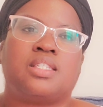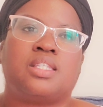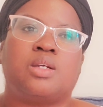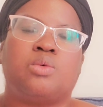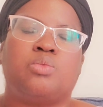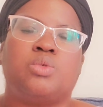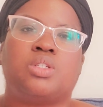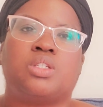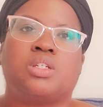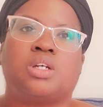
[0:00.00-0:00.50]
knit
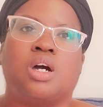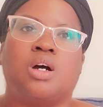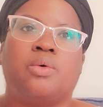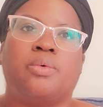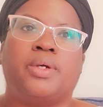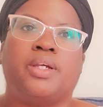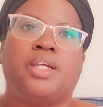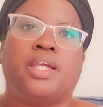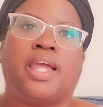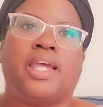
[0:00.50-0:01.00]
was
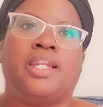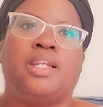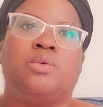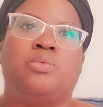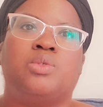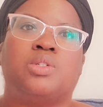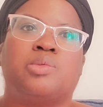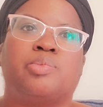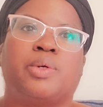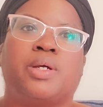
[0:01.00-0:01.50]
going, and it
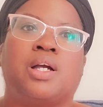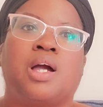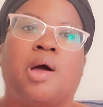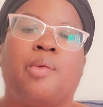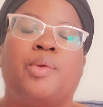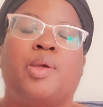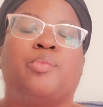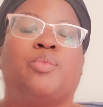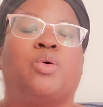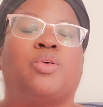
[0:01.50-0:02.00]
was
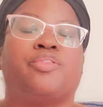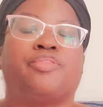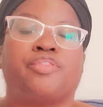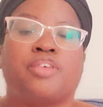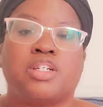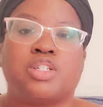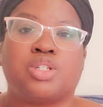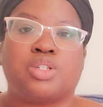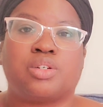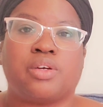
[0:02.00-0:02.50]
becoming more
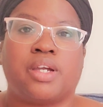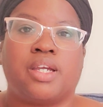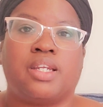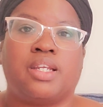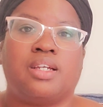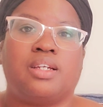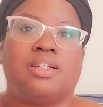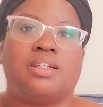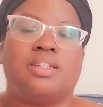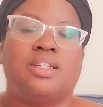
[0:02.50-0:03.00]

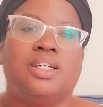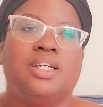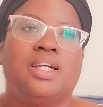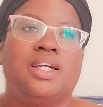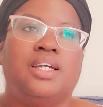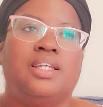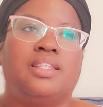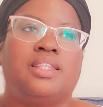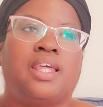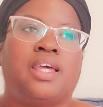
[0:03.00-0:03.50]
frustrating
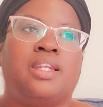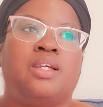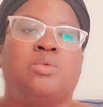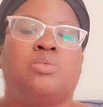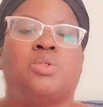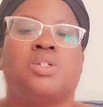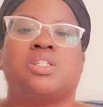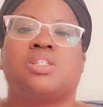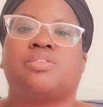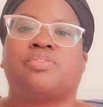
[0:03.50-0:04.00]
than it
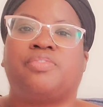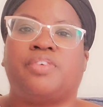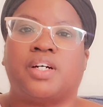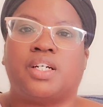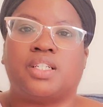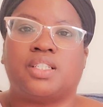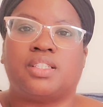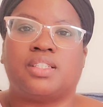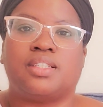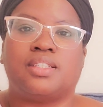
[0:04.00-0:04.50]
was
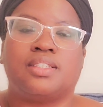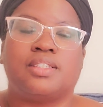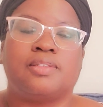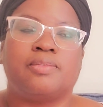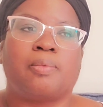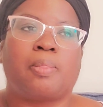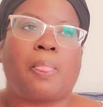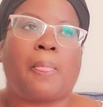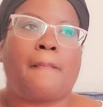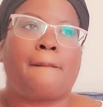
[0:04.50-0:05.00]
fun.
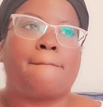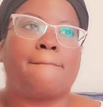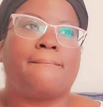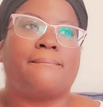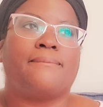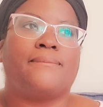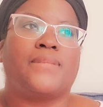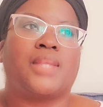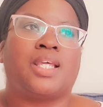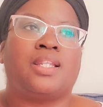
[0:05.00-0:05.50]

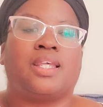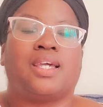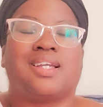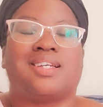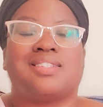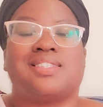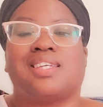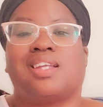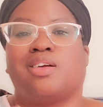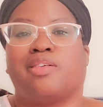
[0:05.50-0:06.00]
And like I
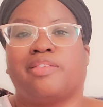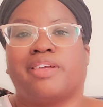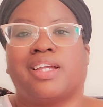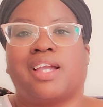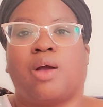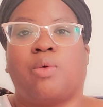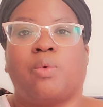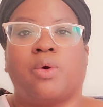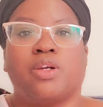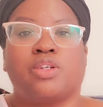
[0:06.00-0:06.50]
said, I already
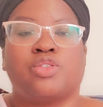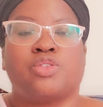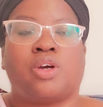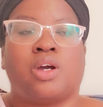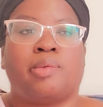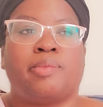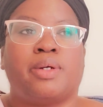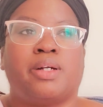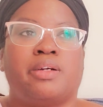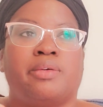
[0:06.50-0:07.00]
got work
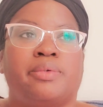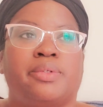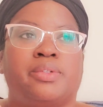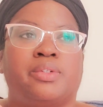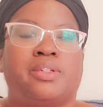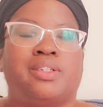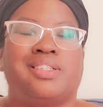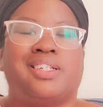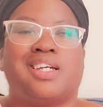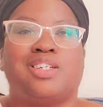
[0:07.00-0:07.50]
drama going
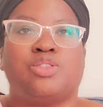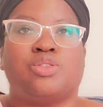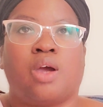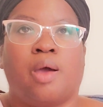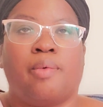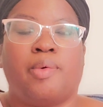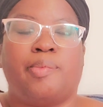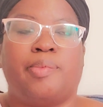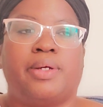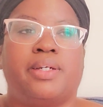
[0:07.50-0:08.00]
on. Not
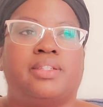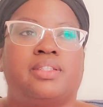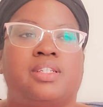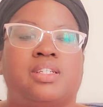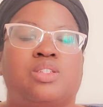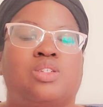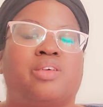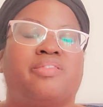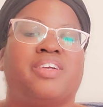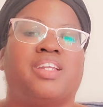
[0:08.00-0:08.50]
drama, but
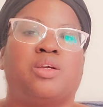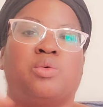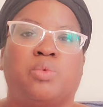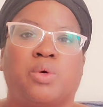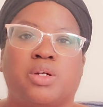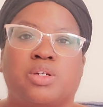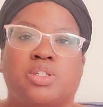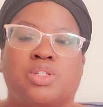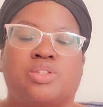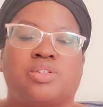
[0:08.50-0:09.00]
there's already
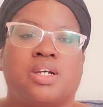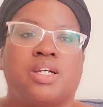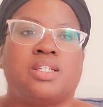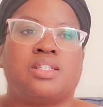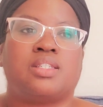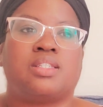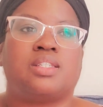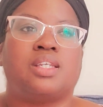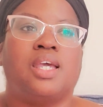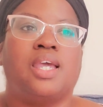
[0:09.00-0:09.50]
work
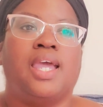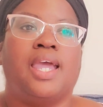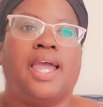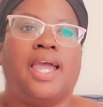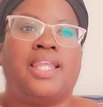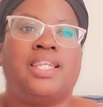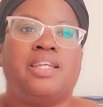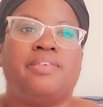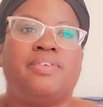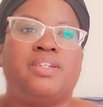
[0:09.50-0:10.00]
stress.
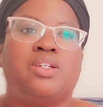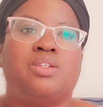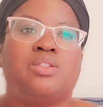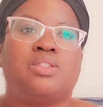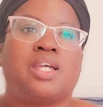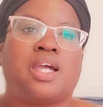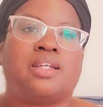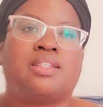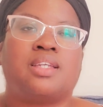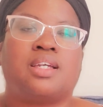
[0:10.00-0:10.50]
And even though
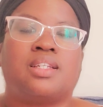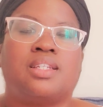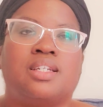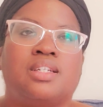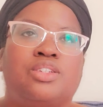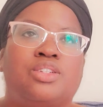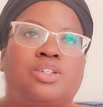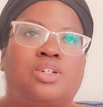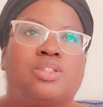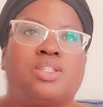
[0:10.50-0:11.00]
technically,
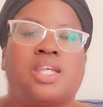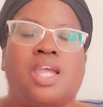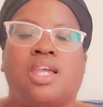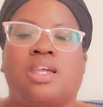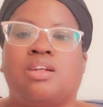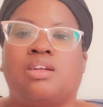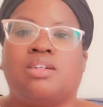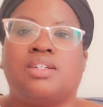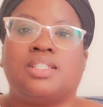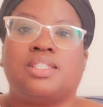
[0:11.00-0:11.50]
you know,
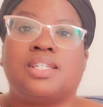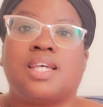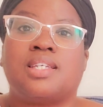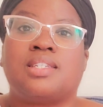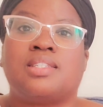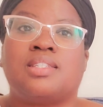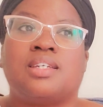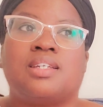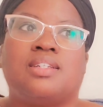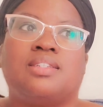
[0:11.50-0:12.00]
taking on a
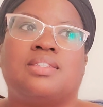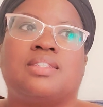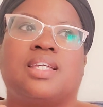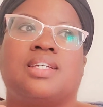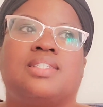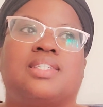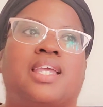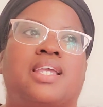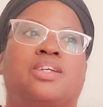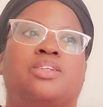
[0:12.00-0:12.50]
test knit is
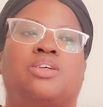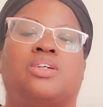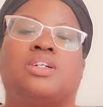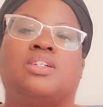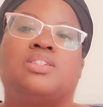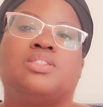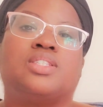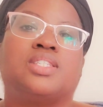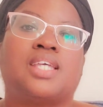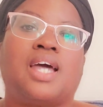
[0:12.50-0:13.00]
like taking on a
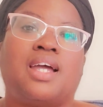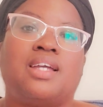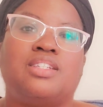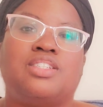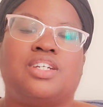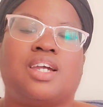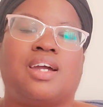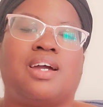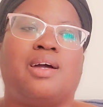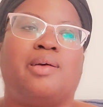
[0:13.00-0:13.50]
little side
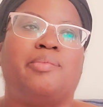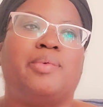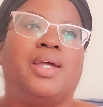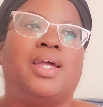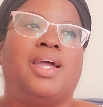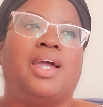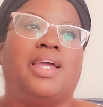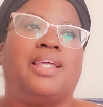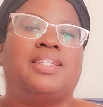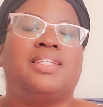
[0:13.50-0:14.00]
job,
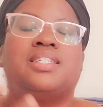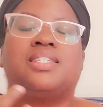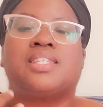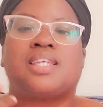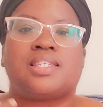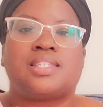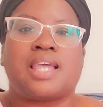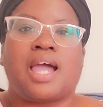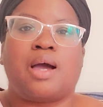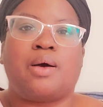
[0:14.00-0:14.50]
at least
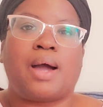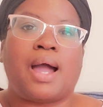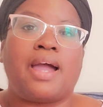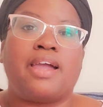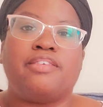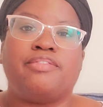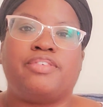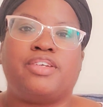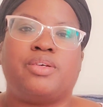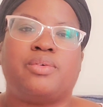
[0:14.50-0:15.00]
that's how
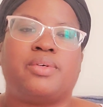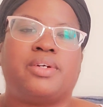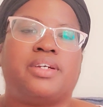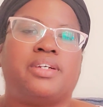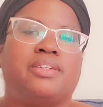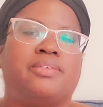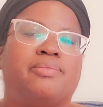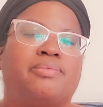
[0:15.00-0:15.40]
I view it,